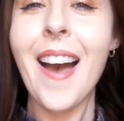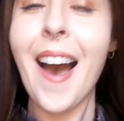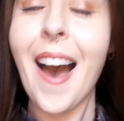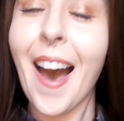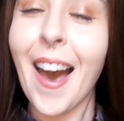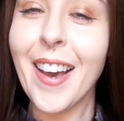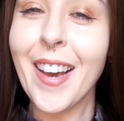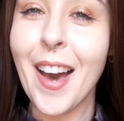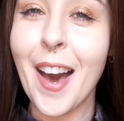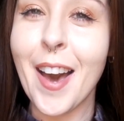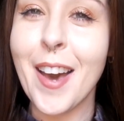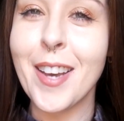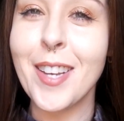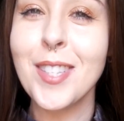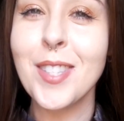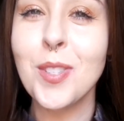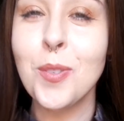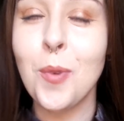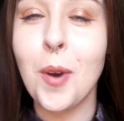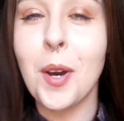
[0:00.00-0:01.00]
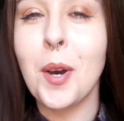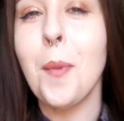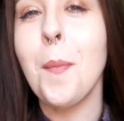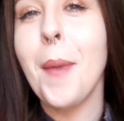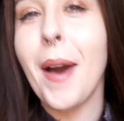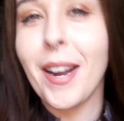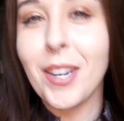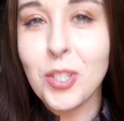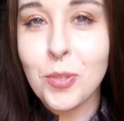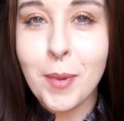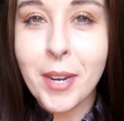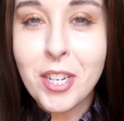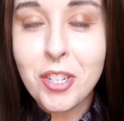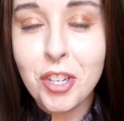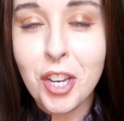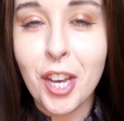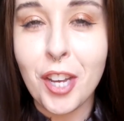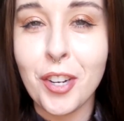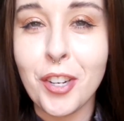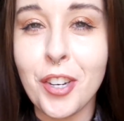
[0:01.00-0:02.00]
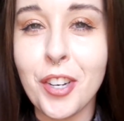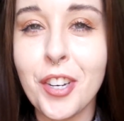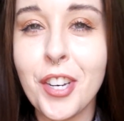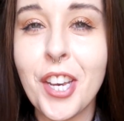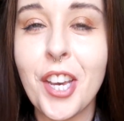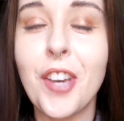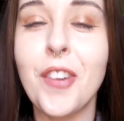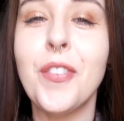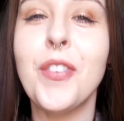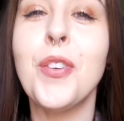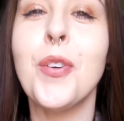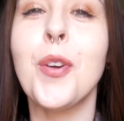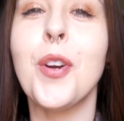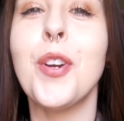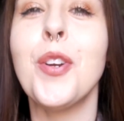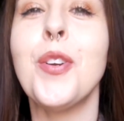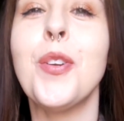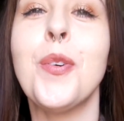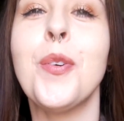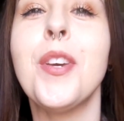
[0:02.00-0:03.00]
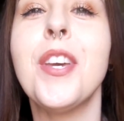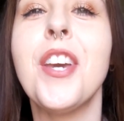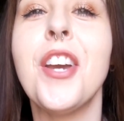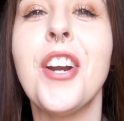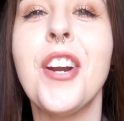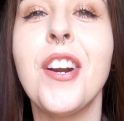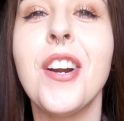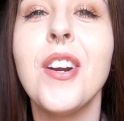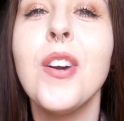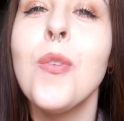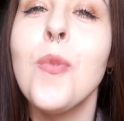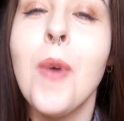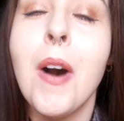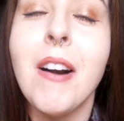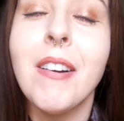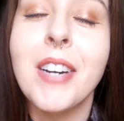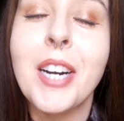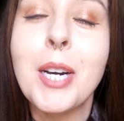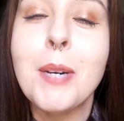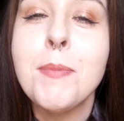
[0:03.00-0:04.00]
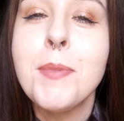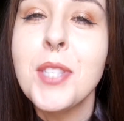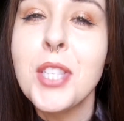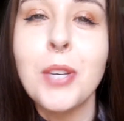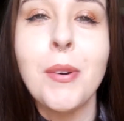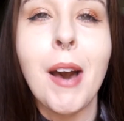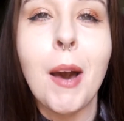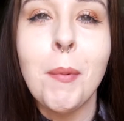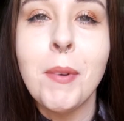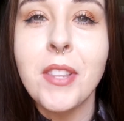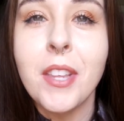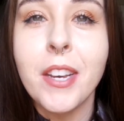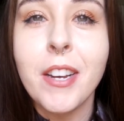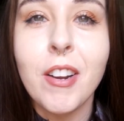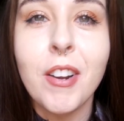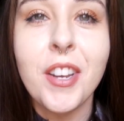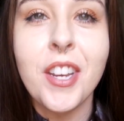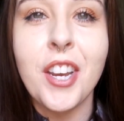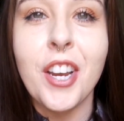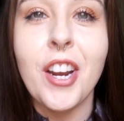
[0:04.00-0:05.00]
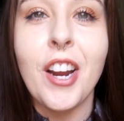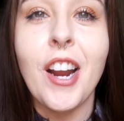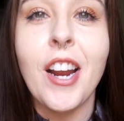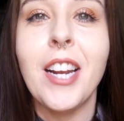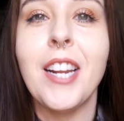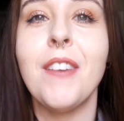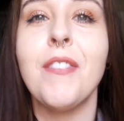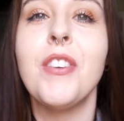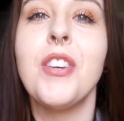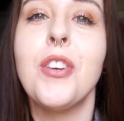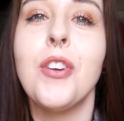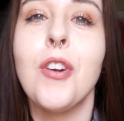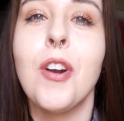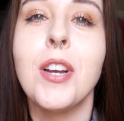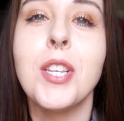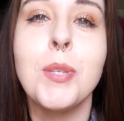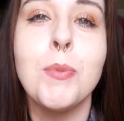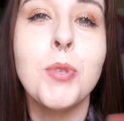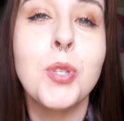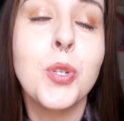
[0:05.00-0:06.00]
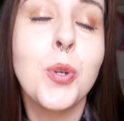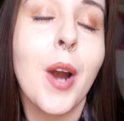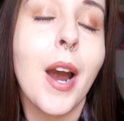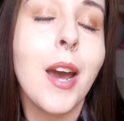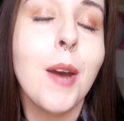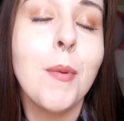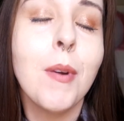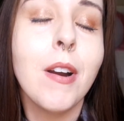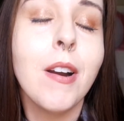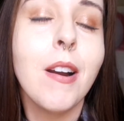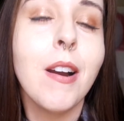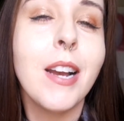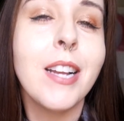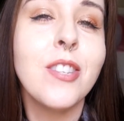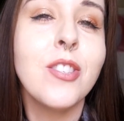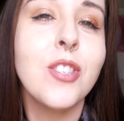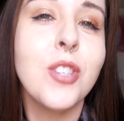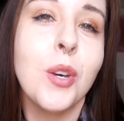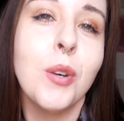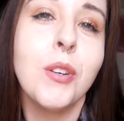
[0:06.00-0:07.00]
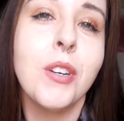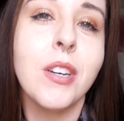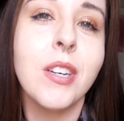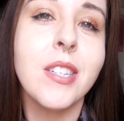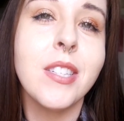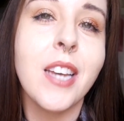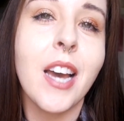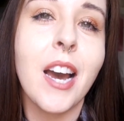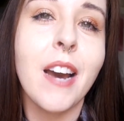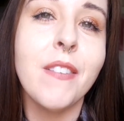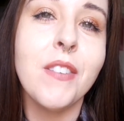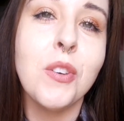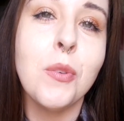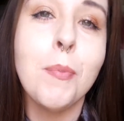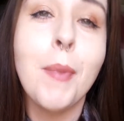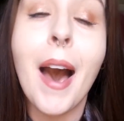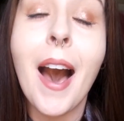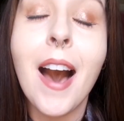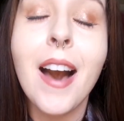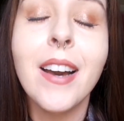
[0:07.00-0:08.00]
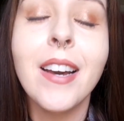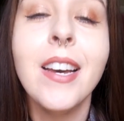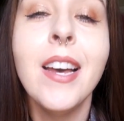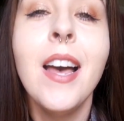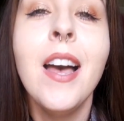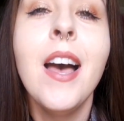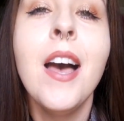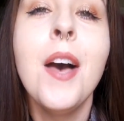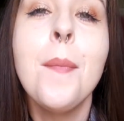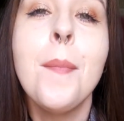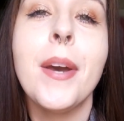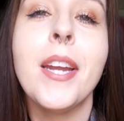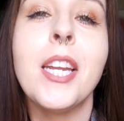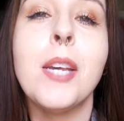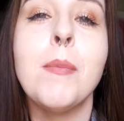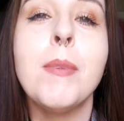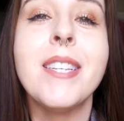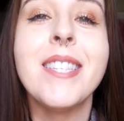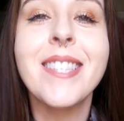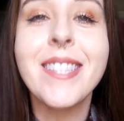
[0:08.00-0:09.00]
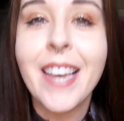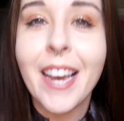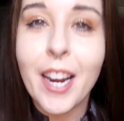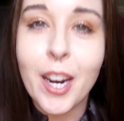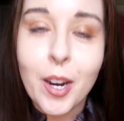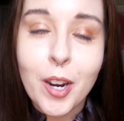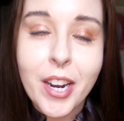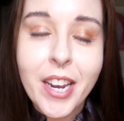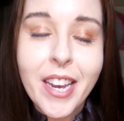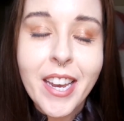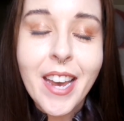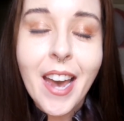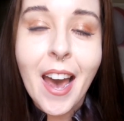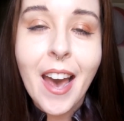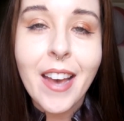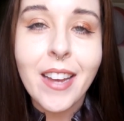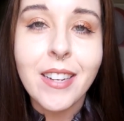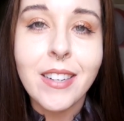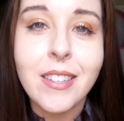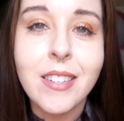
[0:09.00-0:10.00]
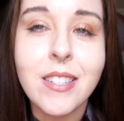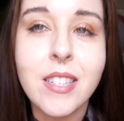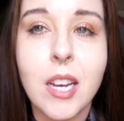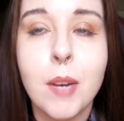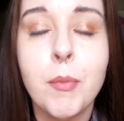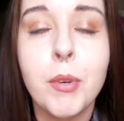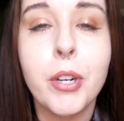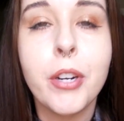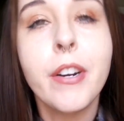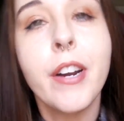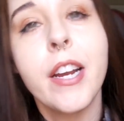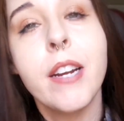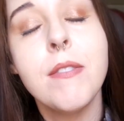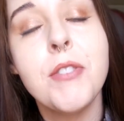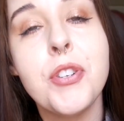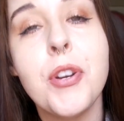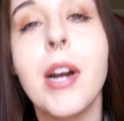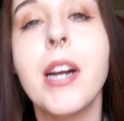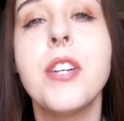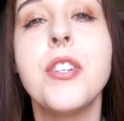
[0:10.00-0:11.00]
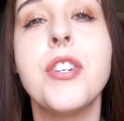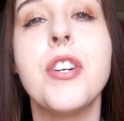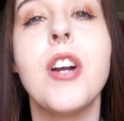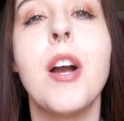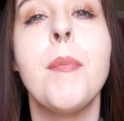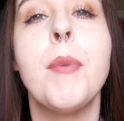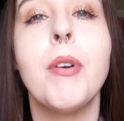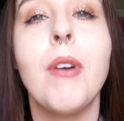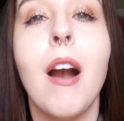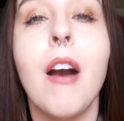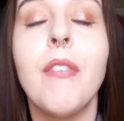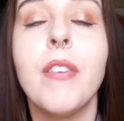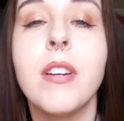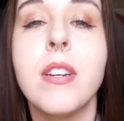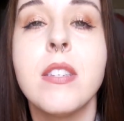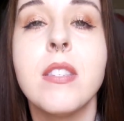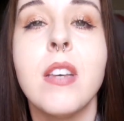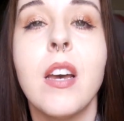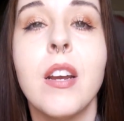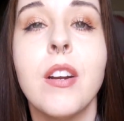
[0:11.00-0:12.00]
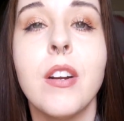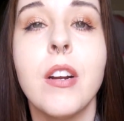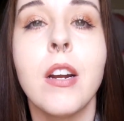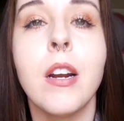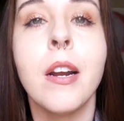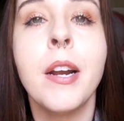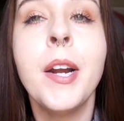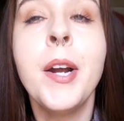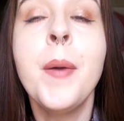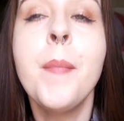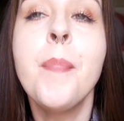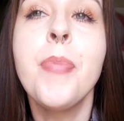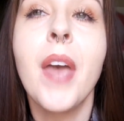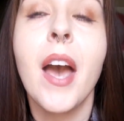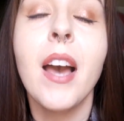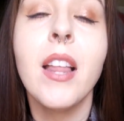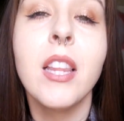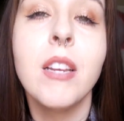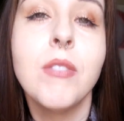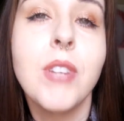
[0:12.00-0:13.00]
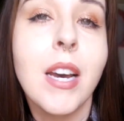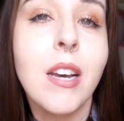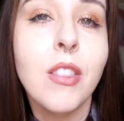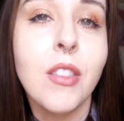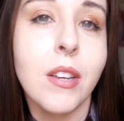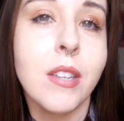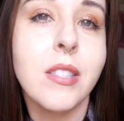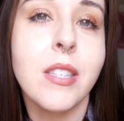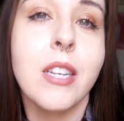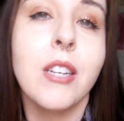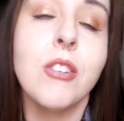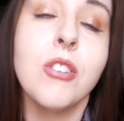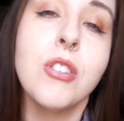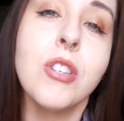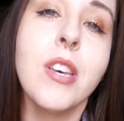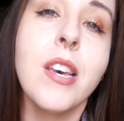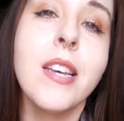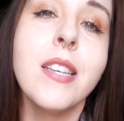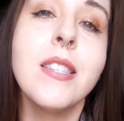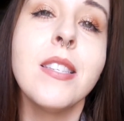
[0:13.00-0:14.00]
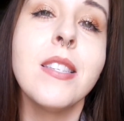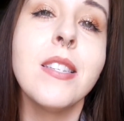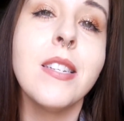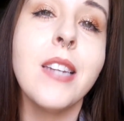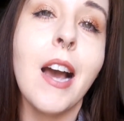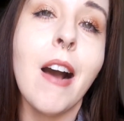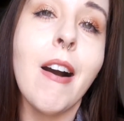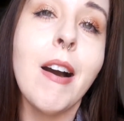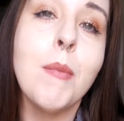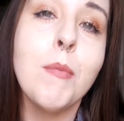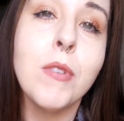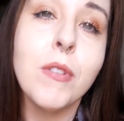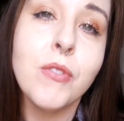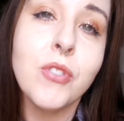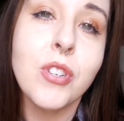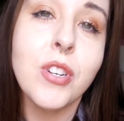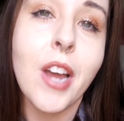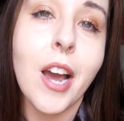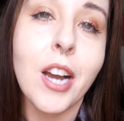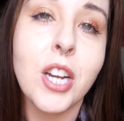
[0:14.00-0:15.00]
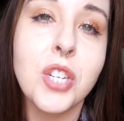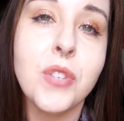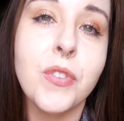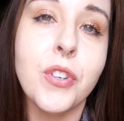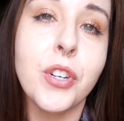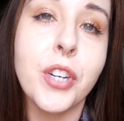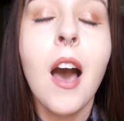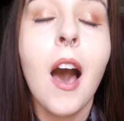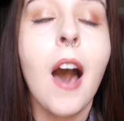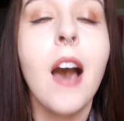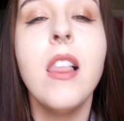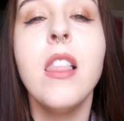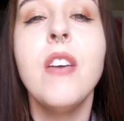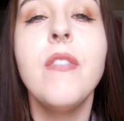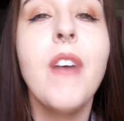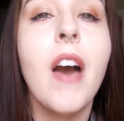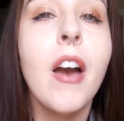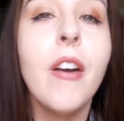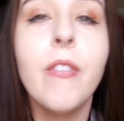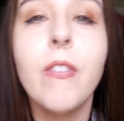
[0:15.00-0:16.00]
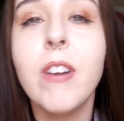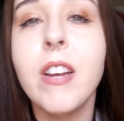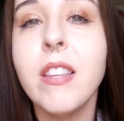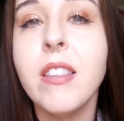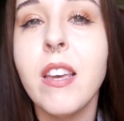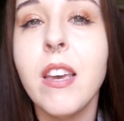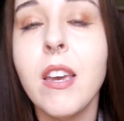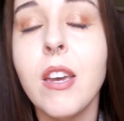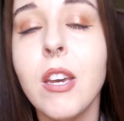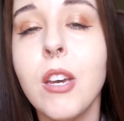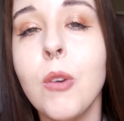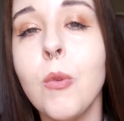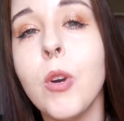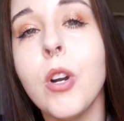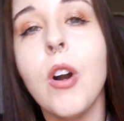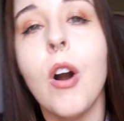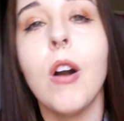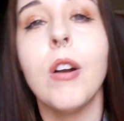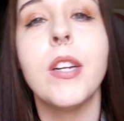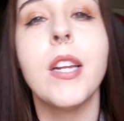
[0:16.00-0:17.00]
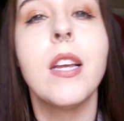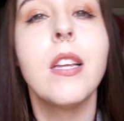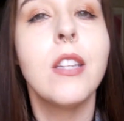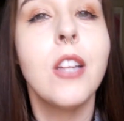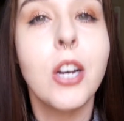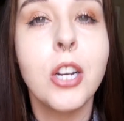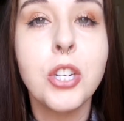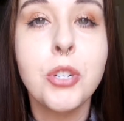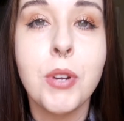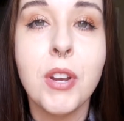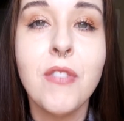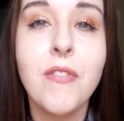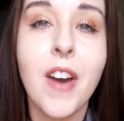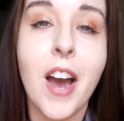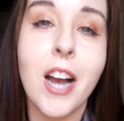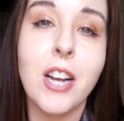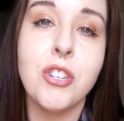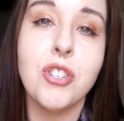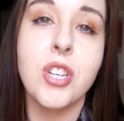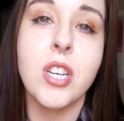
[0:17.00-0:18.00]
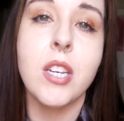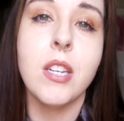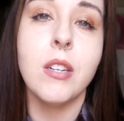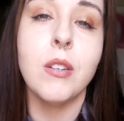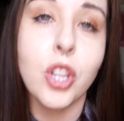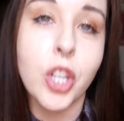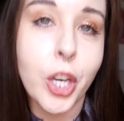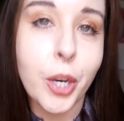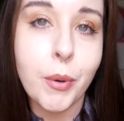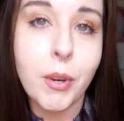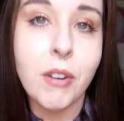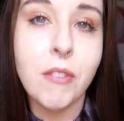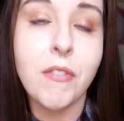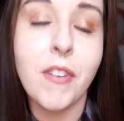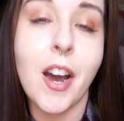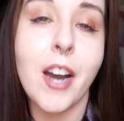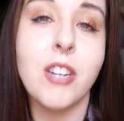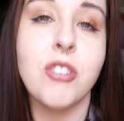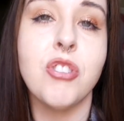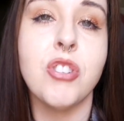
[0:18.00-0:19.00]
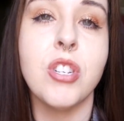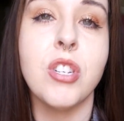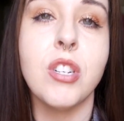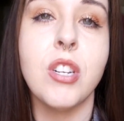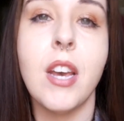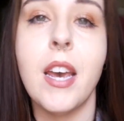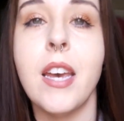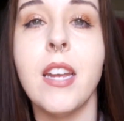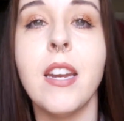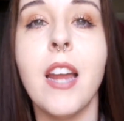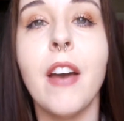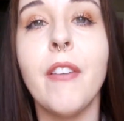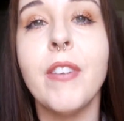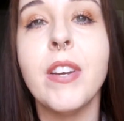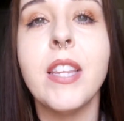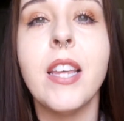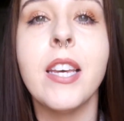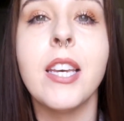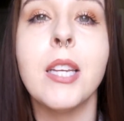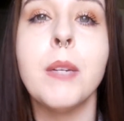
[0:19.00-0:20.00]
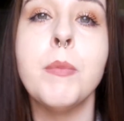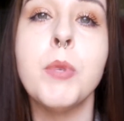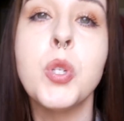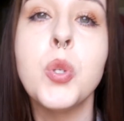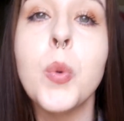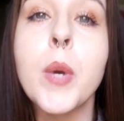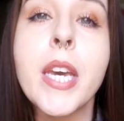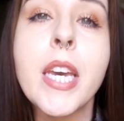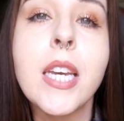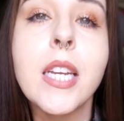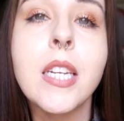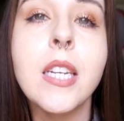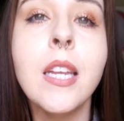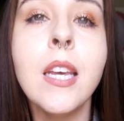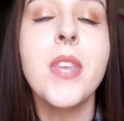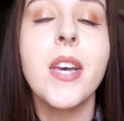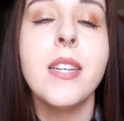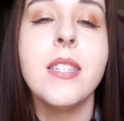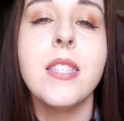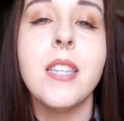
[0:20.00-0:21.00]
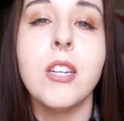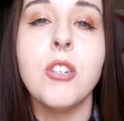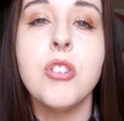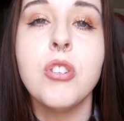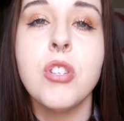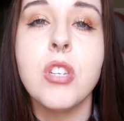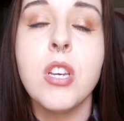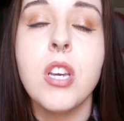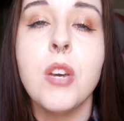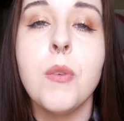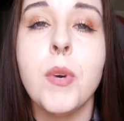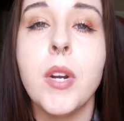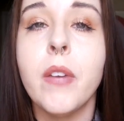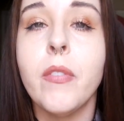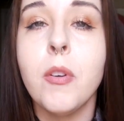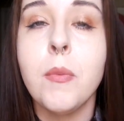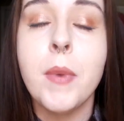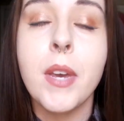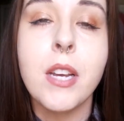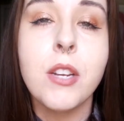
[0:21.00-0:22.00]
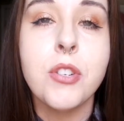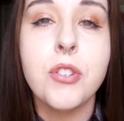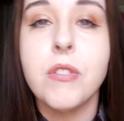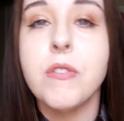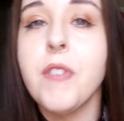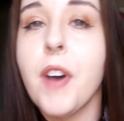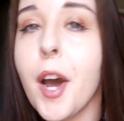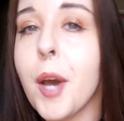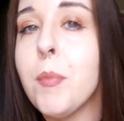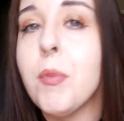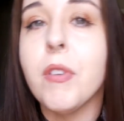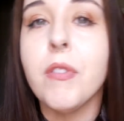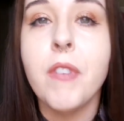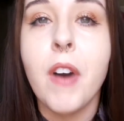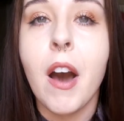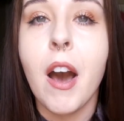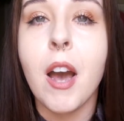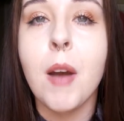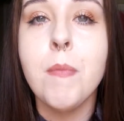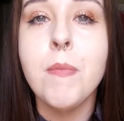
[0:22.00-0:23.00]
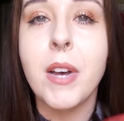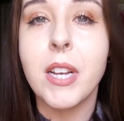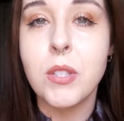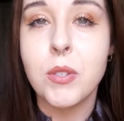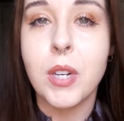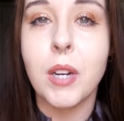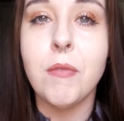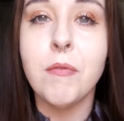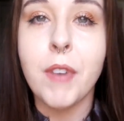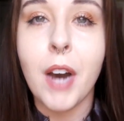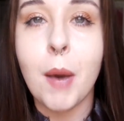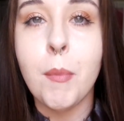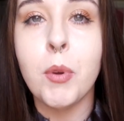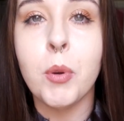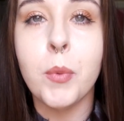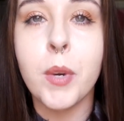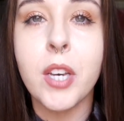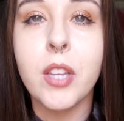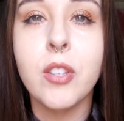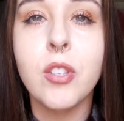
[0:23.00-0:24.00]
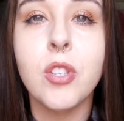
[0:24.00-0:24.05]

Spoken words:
Hi guys, welcome back to my channel. If you're new here, welcome. So happy that you're here. And if you're a subscriber, it's so good to have you back. My name is Kari and I'm a creative director. I'm a graphic designer. I lived out in Los Angeles. Now I moved to Nashville. I love everything regarding luxury fashion, low-end fashion, and everything in between. Essentially, whatever makes your vibe, that's what I'm vibing with.